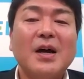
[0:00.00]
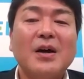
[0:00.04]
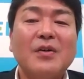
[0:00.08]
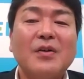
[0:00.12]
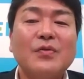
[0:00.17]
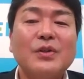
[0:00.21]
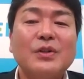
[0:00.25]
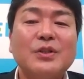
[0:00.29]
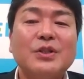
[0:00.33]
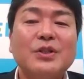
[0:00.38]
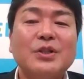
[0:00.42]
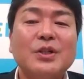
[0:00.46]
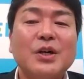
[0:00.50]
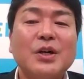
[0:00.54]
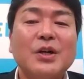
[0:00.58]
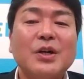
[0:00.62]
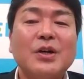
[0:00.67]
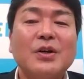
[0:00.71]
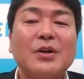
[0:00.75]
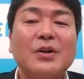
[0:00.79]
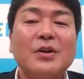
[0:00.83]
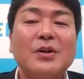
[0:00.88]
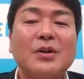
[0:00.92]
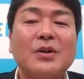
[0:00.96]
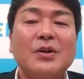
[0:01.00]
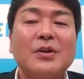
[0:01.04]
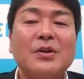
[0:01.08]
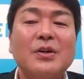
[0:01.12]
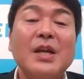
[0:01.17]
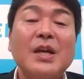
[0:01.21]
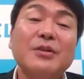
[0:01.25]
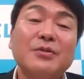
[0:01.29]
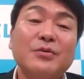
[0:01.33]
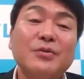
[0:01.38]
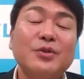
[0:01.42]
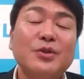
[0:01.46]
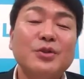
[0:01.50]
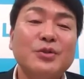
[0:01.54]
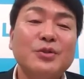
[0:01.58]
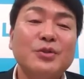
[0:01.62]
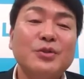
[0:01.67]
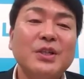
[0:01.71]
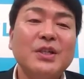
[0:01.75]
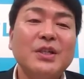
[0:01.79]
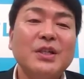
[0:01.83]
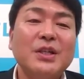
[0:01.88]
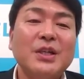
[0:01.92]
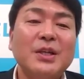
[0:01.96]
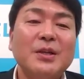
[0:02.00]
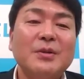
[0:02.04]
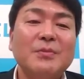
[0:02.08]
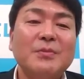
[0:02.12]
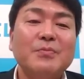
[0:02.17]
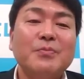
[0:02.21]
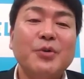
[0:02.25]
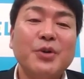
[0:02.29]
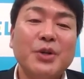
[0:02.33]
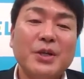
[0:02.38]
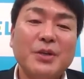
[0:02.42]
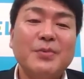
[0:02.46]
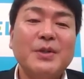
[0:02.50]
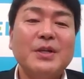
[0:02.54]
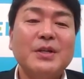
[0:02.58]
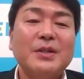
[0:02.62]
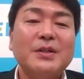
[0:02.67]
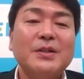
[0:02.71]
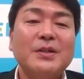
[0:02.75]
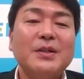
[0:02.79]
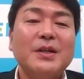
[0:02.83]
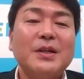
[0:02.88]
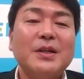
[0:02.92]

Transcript: which are Lake Uyuni in Bolivia,